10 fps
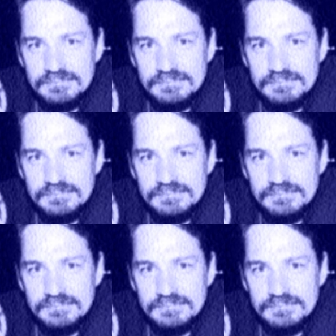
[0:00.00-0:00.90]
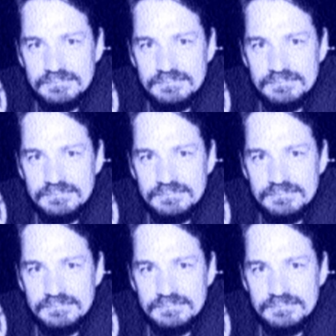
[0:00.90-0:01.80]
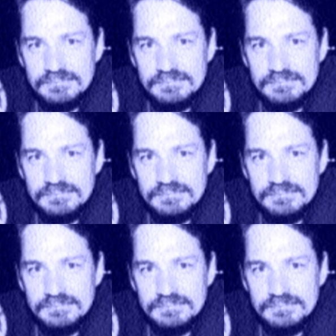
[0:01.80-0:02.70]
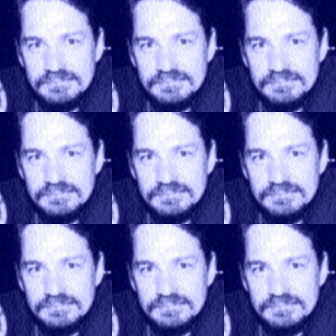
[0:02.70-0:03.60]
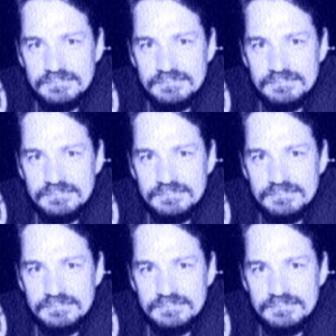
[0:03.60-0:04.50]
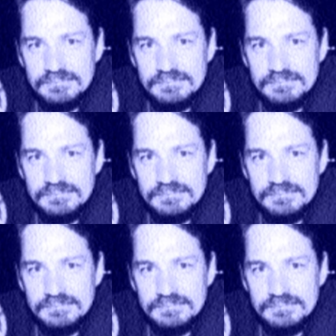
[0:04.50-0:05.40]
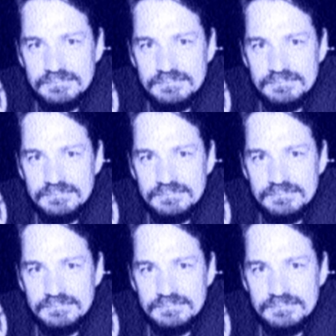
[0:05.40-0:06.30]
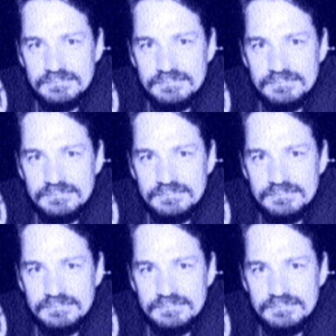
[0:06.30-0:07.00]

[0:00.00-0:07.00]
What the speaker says: [no speech]